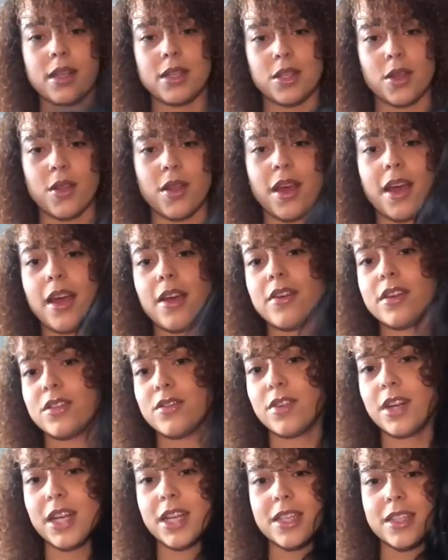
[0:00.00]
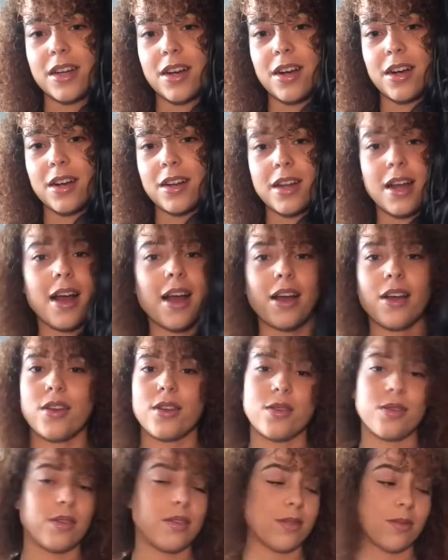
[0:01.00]
So the hair is really dark. I
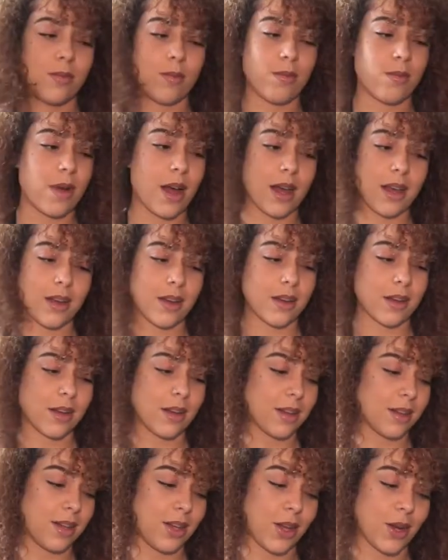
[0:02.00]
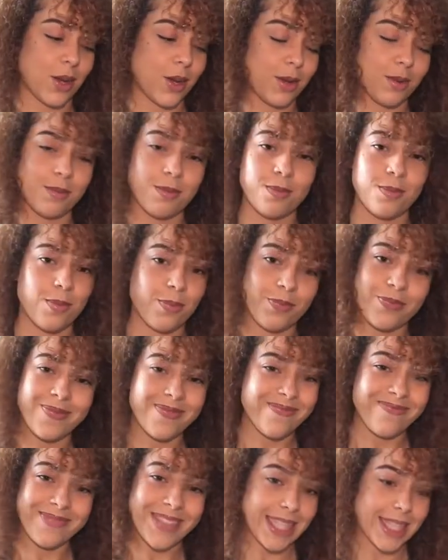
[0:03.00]
couldn't, you know,
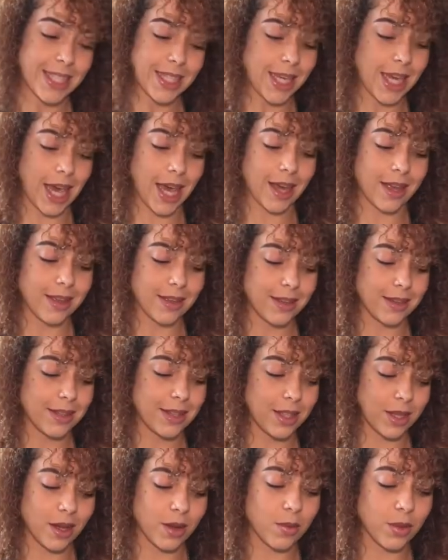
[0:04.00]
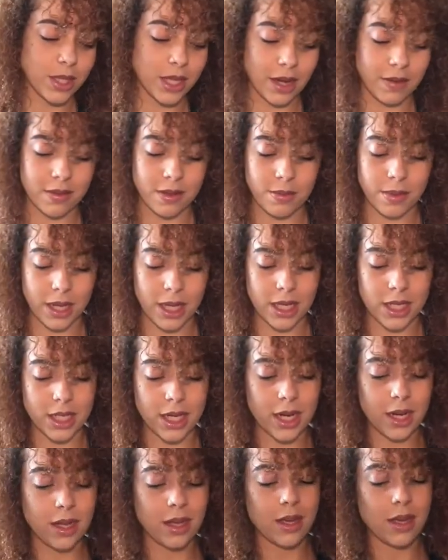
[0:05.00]
yeah. So I would have to bleach
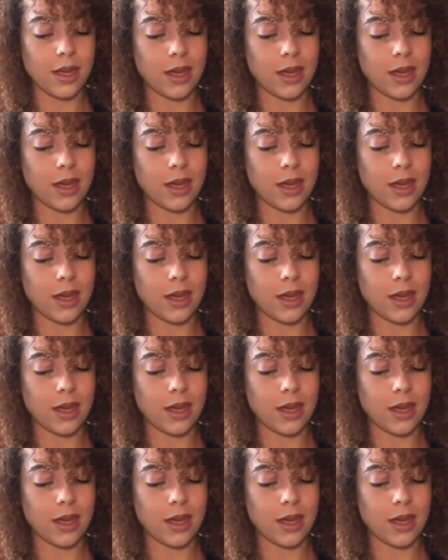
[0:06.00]
it.